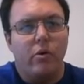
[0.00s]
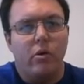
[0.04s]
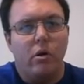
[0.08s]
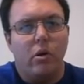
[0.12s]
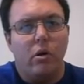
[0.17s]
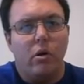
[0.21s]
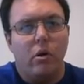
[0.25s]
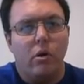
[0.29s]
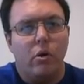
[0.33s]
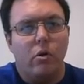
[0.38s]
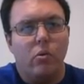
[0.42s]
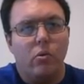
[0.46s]

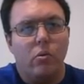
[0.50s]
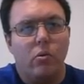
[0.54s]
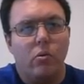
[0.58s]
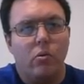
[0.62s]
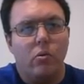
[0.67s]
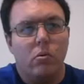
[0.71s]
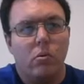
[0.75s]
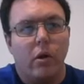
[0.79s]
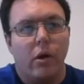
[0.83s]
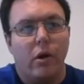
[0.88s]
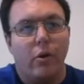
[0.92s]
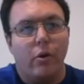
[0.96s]
I
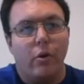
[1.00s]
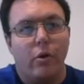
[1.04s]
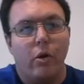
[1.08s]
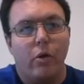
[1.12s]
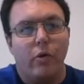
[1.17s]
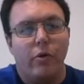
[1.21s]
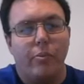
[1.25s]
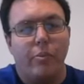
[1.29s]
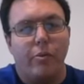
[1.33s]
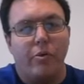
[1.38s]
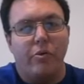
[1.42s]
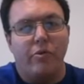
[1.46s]
don't know
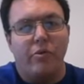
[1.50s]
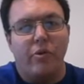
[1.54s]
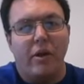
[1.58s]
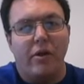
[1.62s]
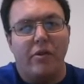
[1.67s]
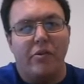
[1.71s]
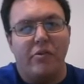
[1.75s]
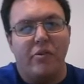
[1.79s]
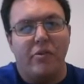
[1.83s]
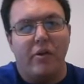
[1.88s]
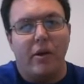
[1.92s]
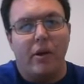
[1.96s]
the
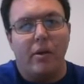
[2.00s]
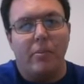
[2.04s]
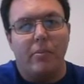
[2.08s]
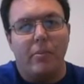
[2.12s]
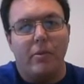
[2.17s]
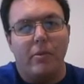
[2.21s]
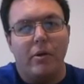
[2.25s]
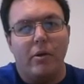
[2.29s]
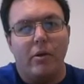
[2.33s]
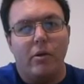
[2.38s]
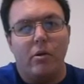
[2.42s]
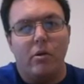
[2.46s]
precise time
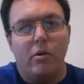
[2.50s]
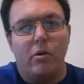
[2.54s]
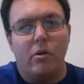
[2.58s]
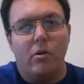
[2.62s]
yet.